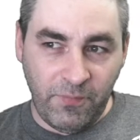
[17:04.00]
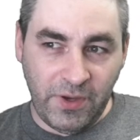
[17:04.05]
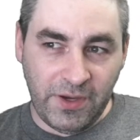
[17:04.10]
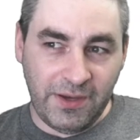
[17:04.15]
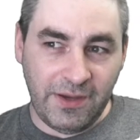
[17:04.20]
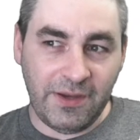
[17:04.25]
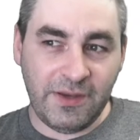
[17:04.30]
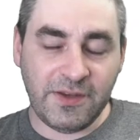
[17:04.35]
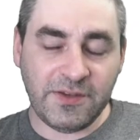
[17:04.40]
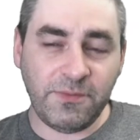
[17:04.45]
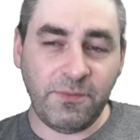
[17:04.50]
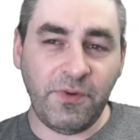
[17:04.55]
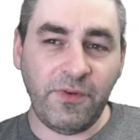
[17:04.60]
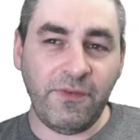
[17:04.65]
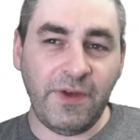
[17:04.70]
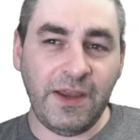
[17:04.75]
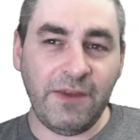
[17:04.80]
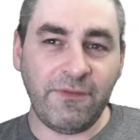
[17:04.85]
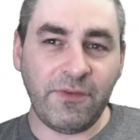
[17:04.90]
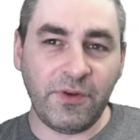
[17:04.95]
but it doesn't
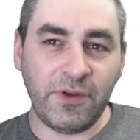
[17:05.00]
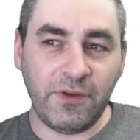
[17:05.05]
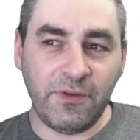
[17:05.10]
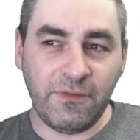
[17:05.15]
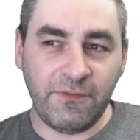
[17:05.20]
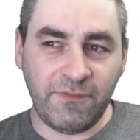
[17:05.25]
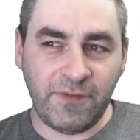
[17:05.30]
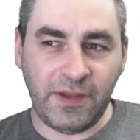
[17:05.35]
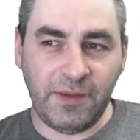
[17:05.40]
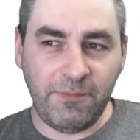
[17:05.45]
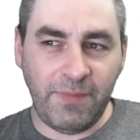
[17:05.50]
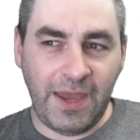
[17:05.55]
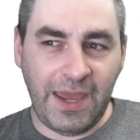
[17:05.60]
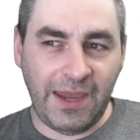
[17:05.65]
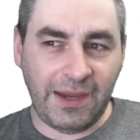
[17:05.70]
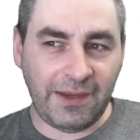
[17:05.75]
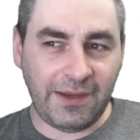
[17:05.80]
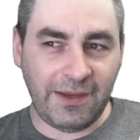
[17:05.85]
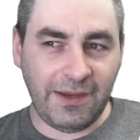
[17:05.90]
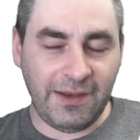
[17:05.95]
provide very good
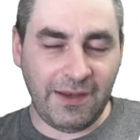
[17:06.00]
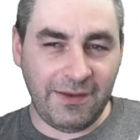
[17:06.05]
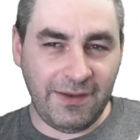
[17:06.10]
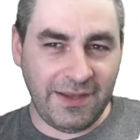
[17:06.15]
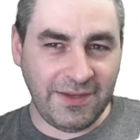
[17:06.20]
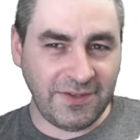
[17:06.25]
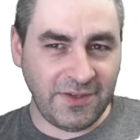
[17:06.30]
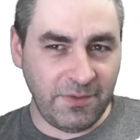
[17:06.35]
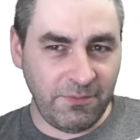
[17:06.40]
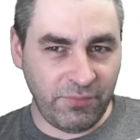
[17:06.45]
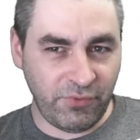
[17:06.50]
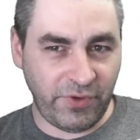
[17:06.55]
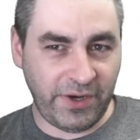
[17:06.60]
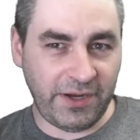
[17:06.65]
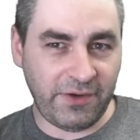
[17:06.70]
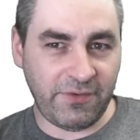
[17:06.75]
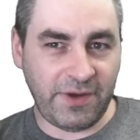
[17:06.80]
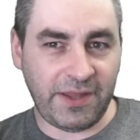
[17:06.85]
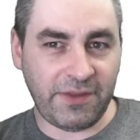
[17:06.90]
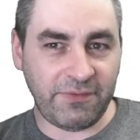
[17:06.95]
feedback, and it tends to
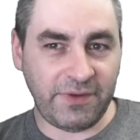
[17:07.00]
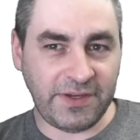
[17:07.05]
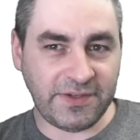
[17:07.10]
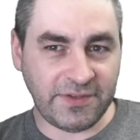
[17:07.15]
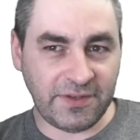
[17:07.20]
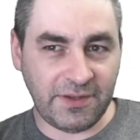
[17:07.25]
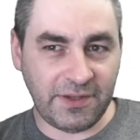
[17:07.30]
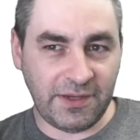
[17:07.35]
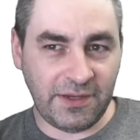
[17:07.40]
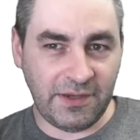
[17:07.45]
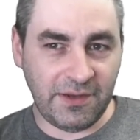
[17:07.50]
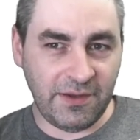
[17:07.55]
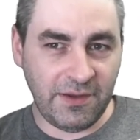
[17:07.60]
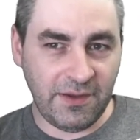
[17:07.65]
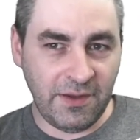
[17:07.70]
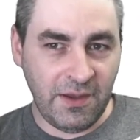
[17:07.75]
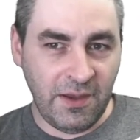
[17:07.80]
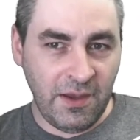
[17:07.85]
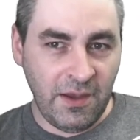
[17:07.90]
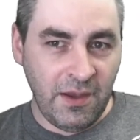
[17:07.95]
break rather easily.
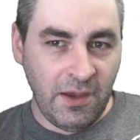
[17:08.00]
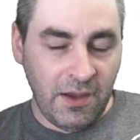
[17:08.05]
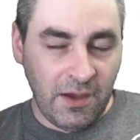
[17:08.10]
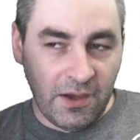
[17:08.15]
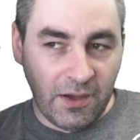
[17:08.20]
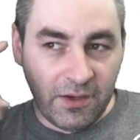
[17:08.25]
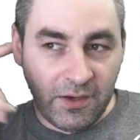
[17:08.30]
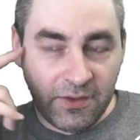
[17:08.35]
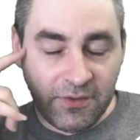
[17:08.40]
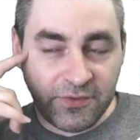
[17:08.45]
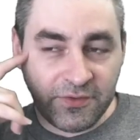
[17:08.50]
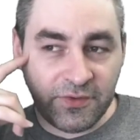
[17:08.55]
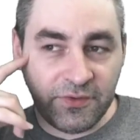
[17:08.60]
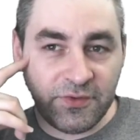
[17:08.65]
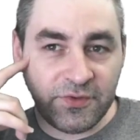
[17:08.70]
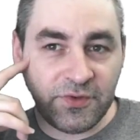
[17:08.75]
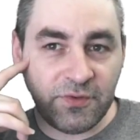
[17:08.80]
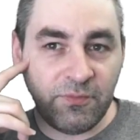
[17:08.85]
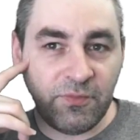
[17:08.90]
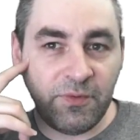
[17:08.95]
Another
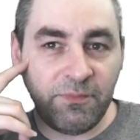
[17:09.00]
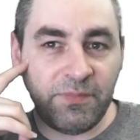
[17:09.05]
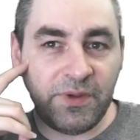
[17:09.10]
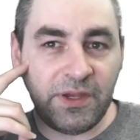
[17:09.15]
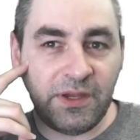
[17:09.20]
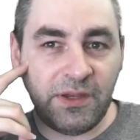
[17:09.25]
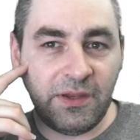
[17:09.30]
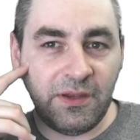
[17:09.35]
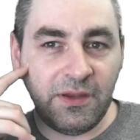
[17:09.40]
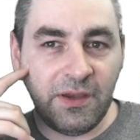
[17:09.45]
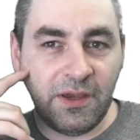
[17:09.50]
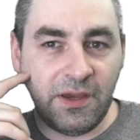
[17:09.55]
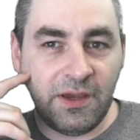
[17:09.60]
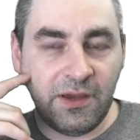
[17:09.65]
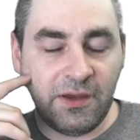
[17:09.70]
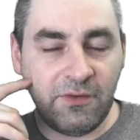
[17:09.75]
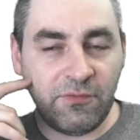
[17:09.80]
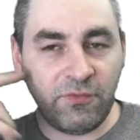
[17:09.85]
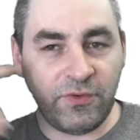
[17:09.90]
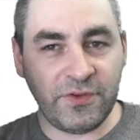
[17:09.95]
solution would be
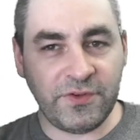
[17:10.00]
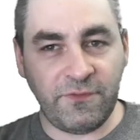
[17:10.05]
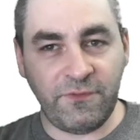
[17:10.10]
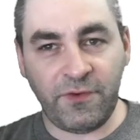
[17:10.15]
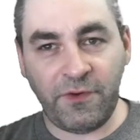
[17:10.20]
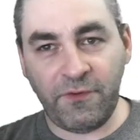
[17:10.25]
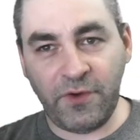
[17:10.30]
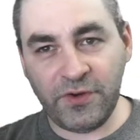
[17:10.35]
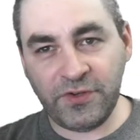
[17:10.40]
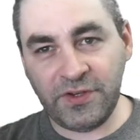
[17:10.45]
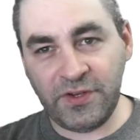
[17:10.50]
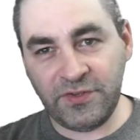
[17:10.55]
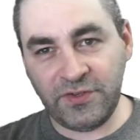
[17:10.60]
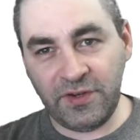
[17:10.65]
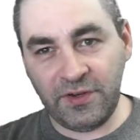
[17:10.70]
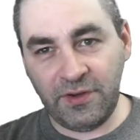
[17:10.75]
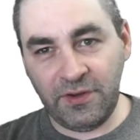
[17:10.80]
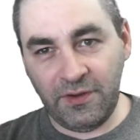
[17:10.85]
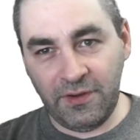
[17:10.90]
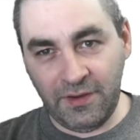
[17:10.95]
a reverse
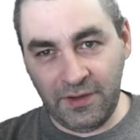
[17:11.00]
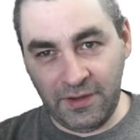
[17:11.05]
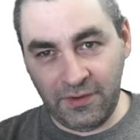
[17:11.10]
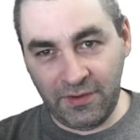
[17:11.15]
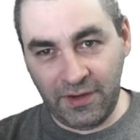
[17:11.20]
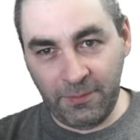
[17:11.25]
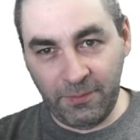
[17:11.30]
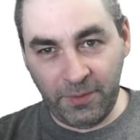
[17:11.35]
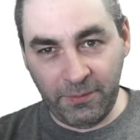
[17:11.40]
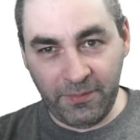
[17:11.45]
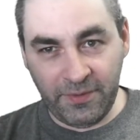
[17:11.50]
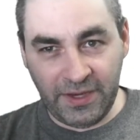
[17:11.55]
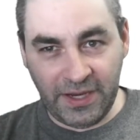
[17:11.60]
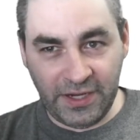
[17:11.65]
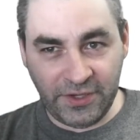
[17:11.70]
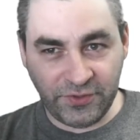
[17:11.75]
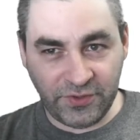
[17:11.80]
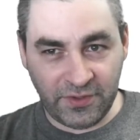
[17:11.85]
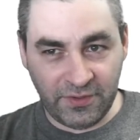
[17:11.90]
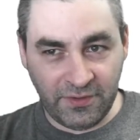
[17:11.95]
engineered
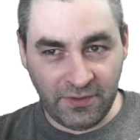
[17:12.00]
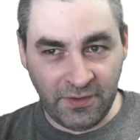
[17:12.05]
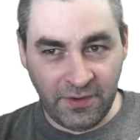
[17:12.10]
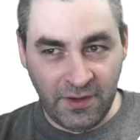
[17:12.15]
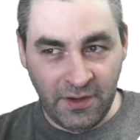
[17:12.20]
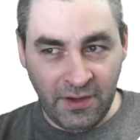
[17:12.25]
implementation